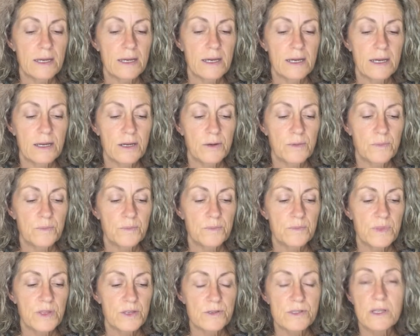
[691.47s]

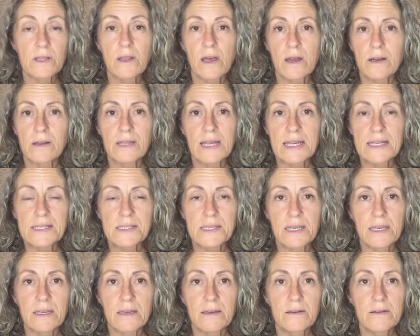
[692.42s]
There's a lot of
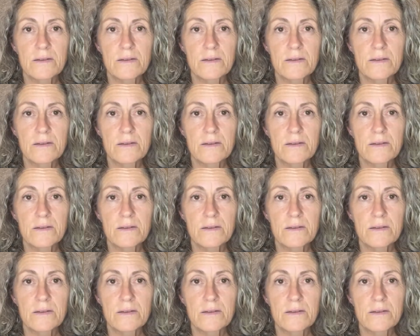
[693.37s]
lysine,